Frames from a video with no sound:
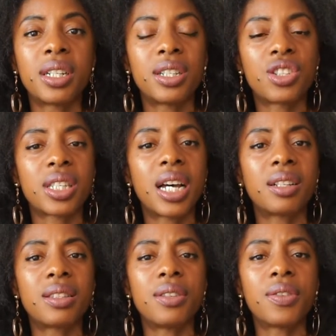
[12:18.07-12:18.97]
and just how
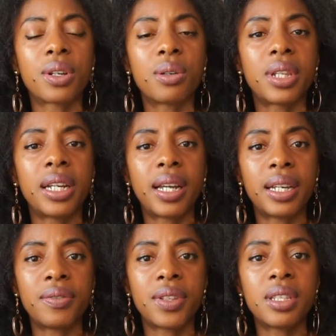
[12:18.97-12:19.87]
difficult their
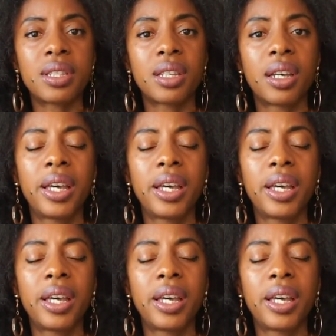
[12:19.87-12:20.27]
life is,